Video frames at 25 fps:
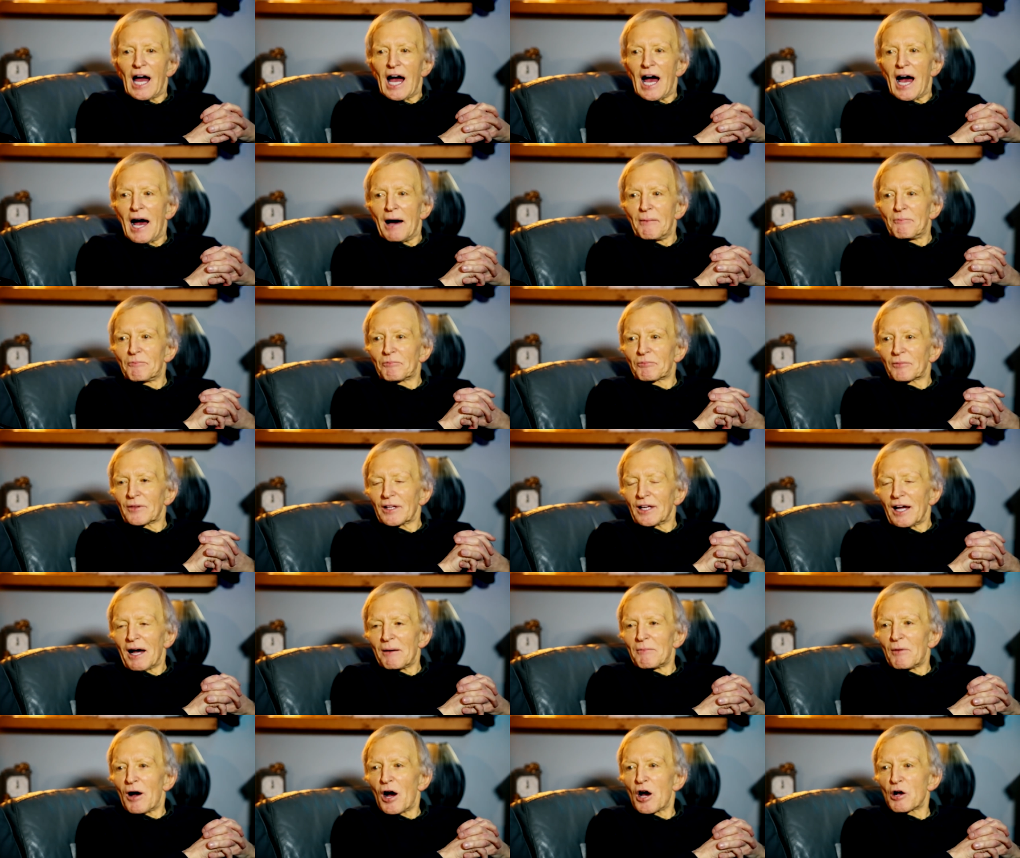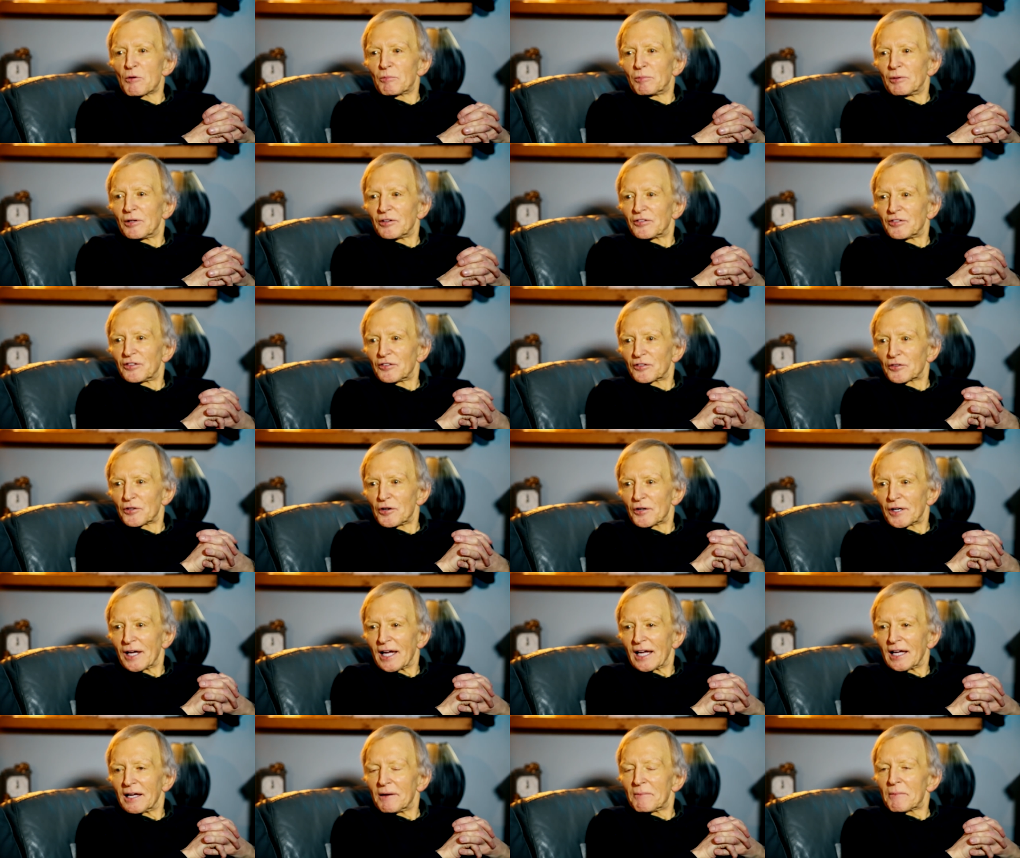Yeah, I'm hopeless at
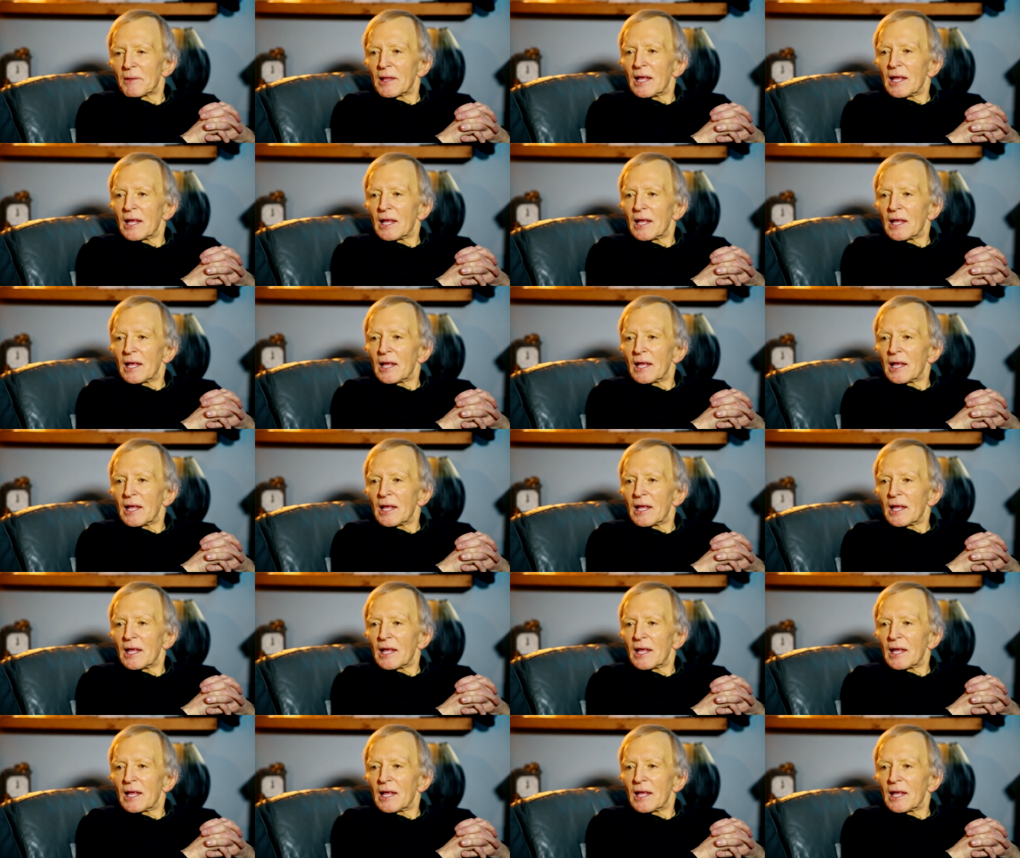cooking.